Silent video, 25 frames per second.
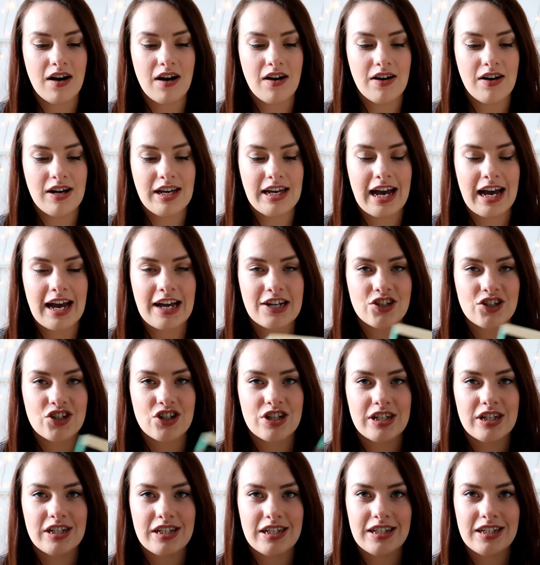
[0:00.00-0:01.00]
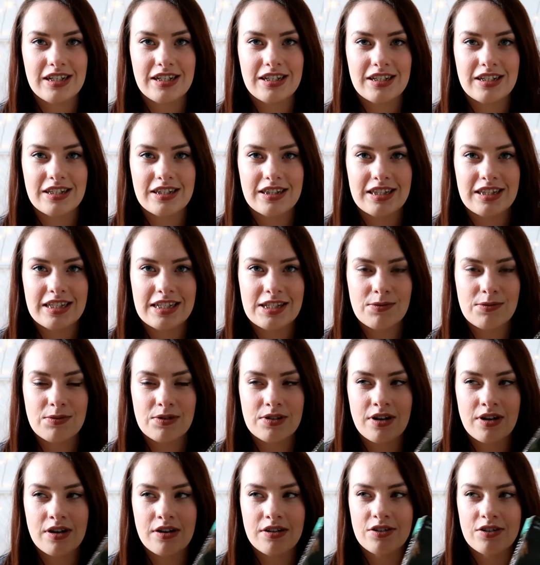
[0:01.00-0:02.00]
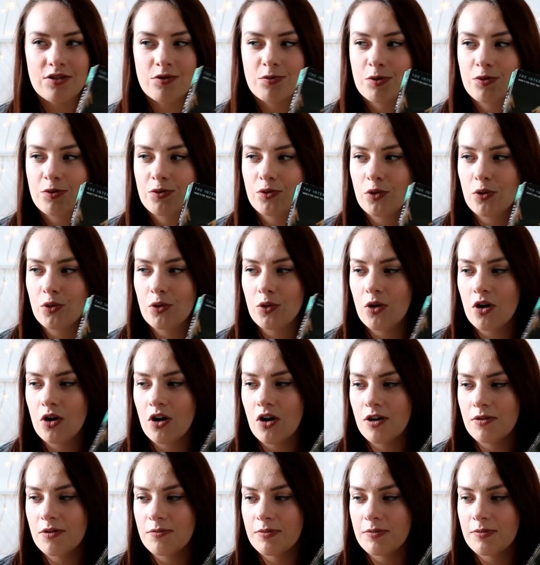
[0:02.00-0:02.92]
I actually, this was kind of before I